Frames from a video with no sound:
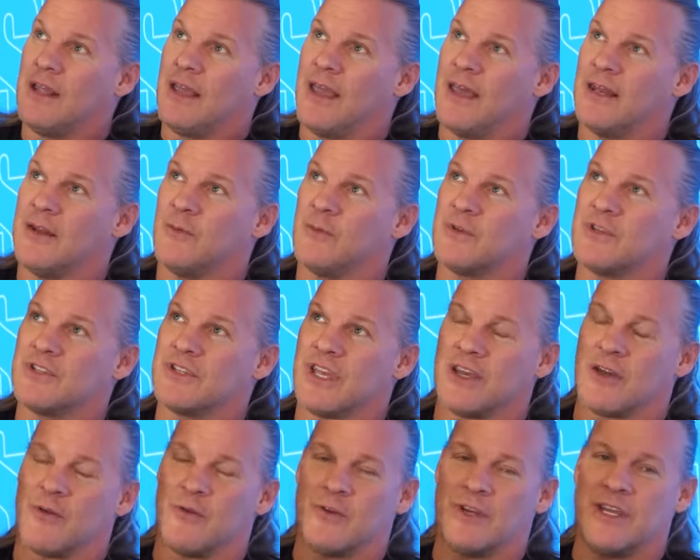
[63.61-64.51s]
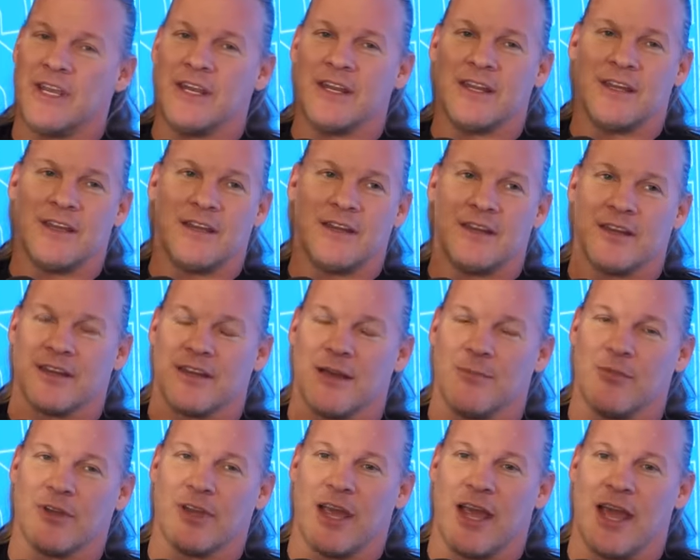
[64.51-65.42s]
And it was like Onita and a
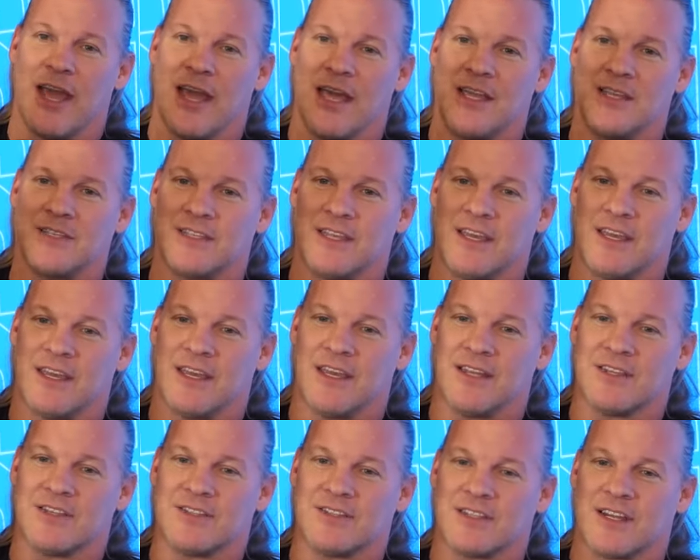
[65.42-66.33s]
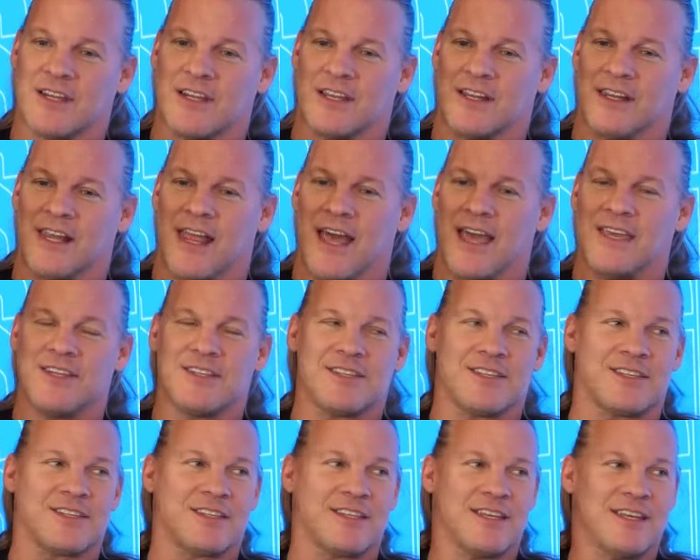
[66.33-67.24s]
couple guys against
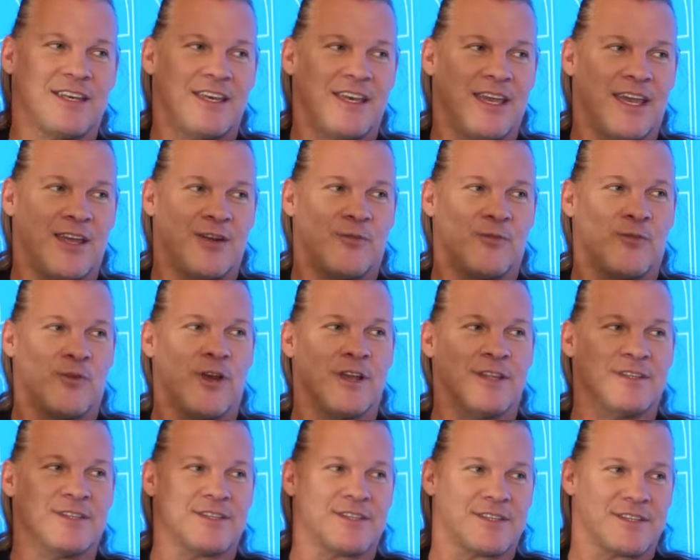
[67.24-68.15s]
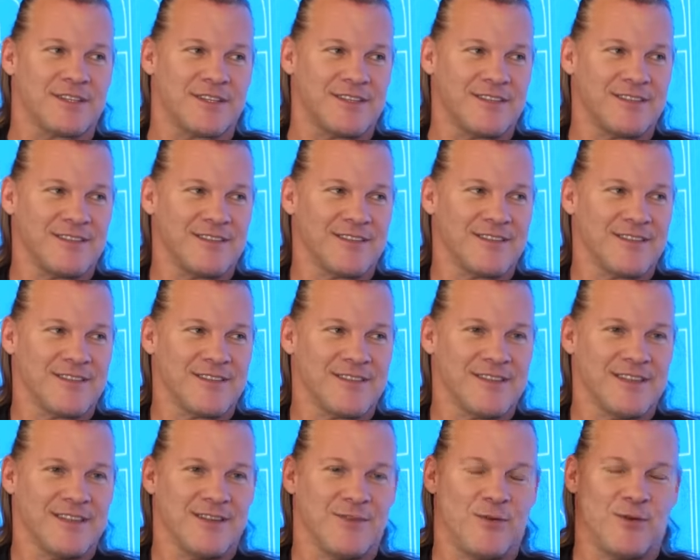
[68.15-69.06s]
Kleiss and Runts,
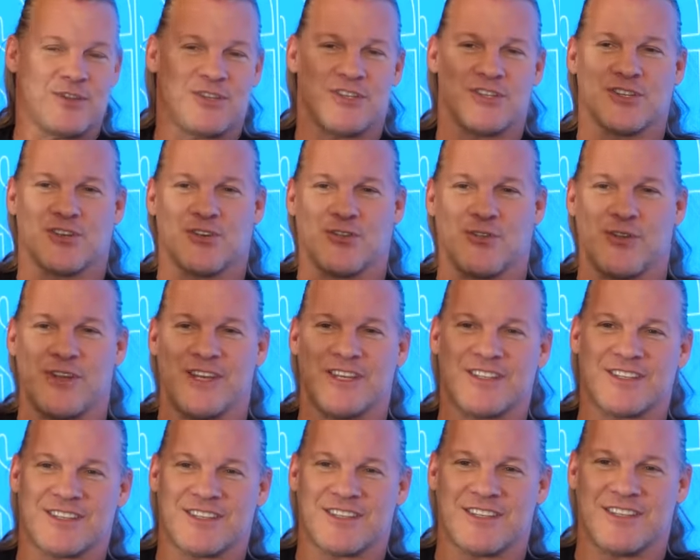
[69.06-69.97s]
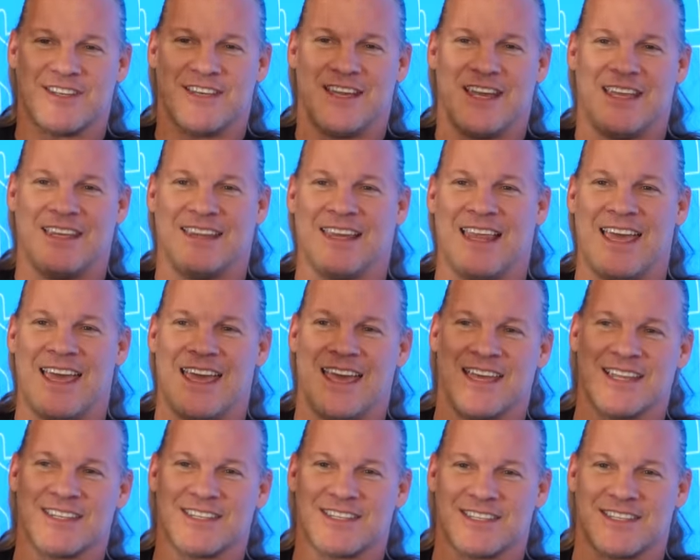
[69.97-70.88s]
which is Chris and
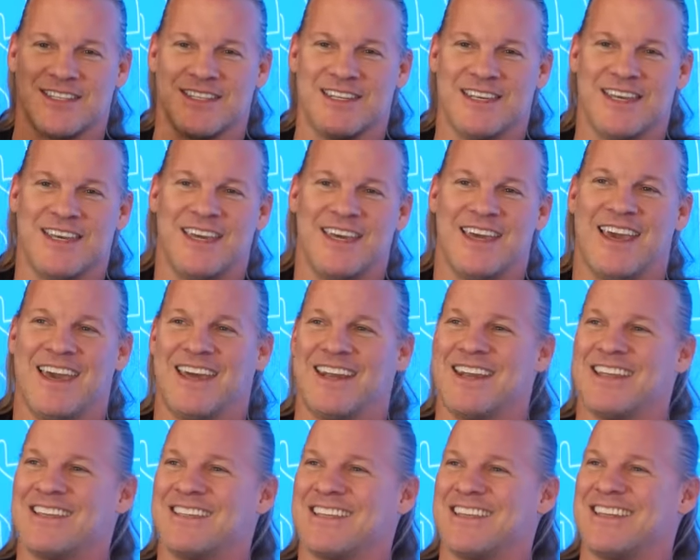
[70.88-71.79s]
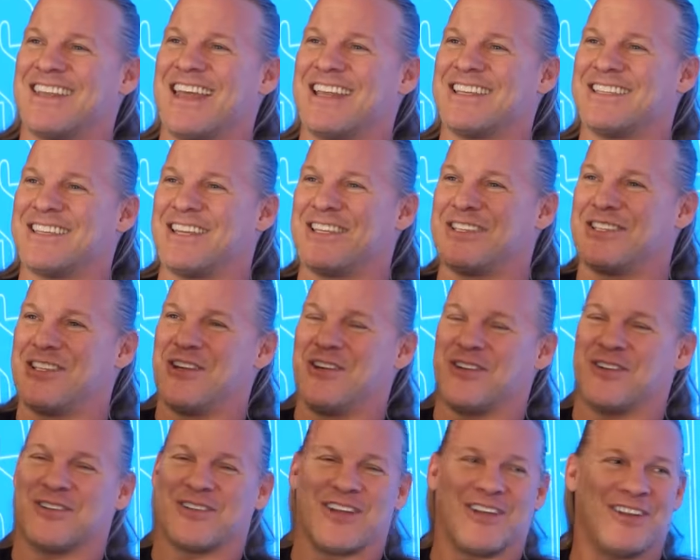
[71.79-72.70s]
Lance. And I said, That's us
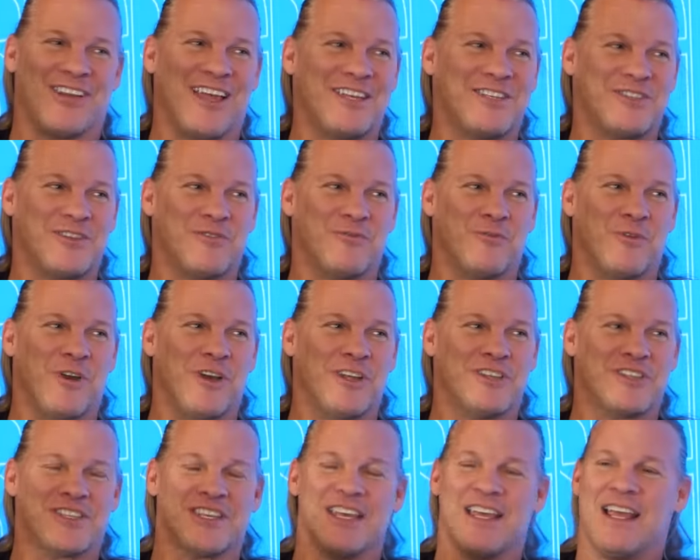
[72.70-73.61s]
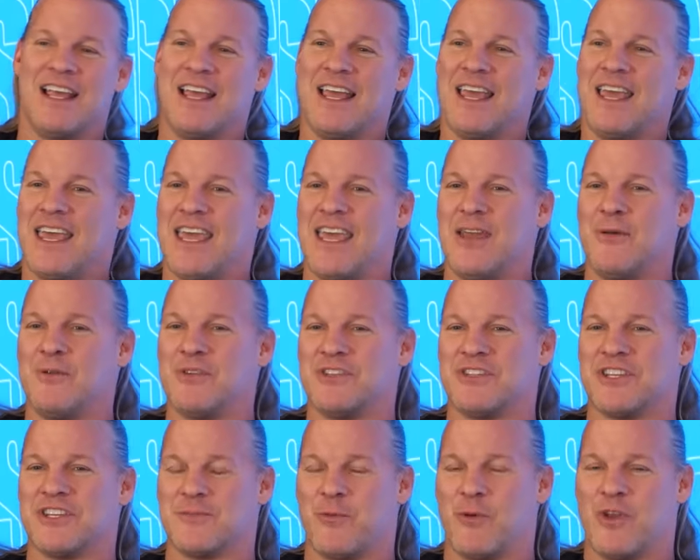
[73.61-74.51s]
there, Kleiss and Runts. He was
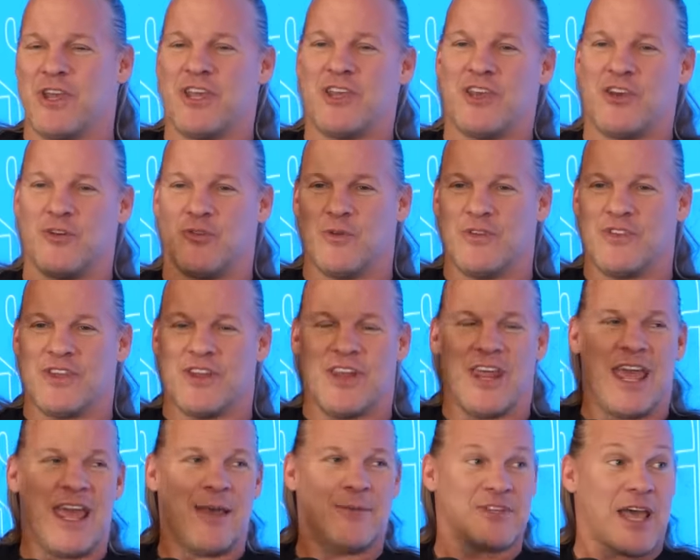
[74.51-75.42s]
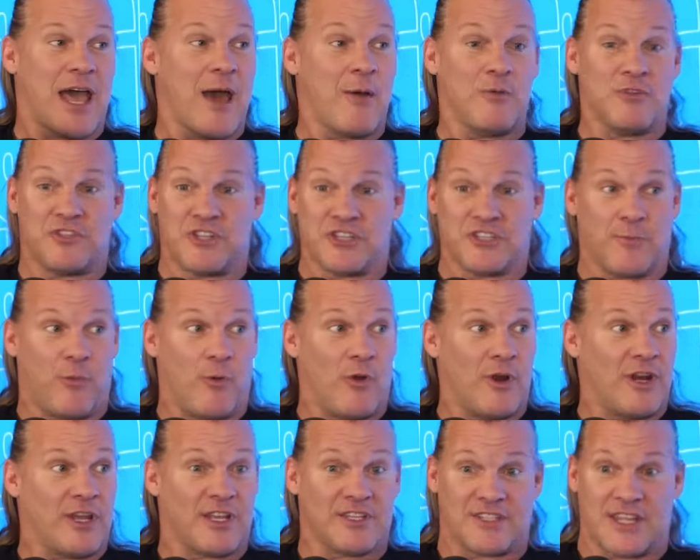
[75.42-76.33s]
disappointed. He couldn't read the names. I was
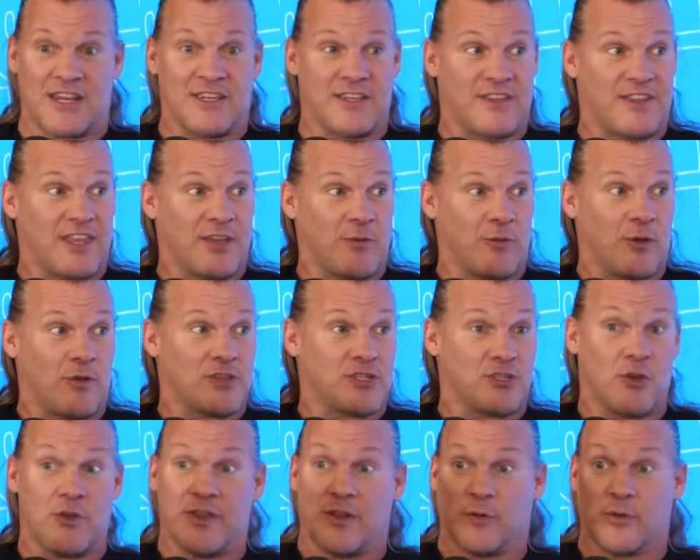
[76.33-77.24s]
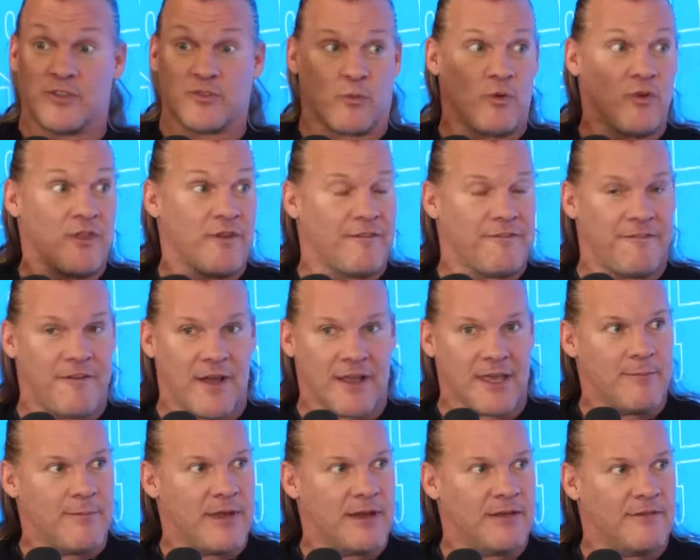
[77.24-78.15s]
disappointed because I didn't think we were on the show. And I was, we're in the
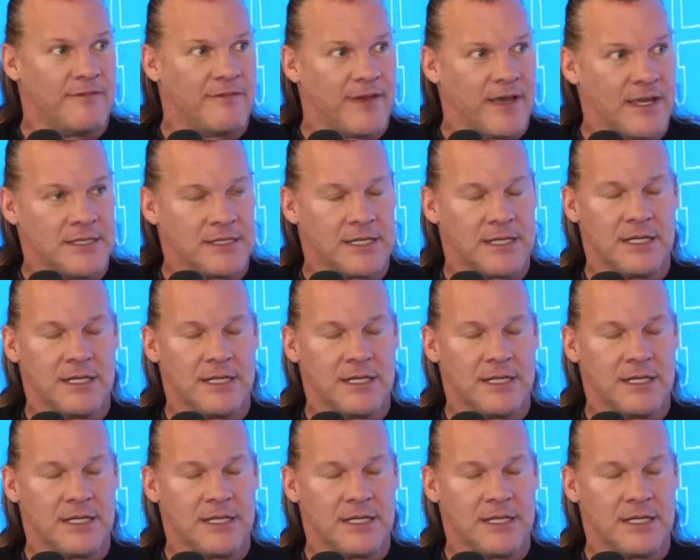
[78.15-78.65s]
fucking main event.